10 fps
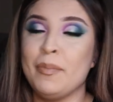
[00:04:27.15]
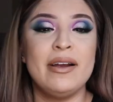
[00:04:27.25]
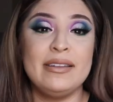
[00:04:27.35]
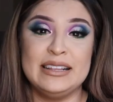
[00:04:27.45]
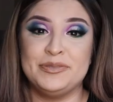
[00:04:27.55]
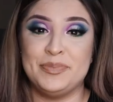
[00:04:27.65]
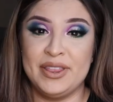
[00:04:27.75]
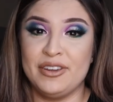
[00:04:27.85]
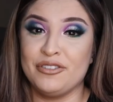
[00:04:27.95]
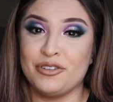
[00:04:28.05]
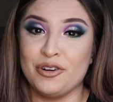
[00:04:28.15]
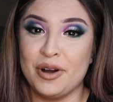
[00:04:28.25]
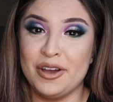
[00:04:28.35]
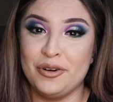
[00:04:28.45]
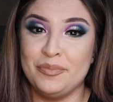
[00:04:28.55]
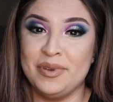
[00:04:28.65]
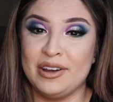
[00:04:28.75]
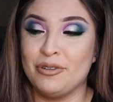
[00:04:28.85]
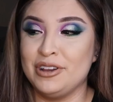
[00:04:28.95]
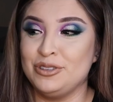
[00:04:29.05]
Apparently it's been there for a while
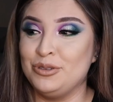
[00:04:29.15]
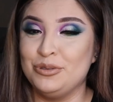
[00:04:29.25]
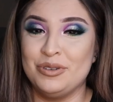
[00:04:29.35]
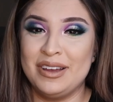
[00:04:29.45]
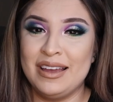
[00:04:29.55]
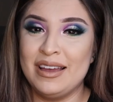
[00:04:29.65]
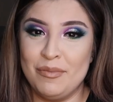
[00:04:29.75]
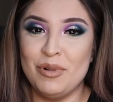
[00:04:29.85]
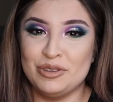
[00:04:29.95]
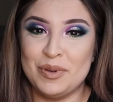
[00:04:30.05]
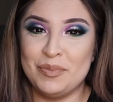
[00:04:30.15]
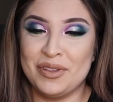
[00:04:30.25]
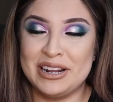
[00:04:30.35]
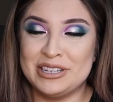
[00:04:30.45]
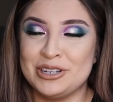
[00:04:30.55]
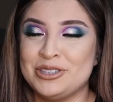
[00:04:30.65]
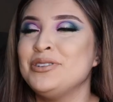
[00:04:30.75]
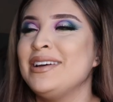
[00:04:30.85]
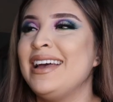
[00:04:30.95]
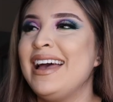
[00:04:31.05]
according to most people that I talk
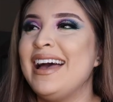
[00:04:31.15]
to.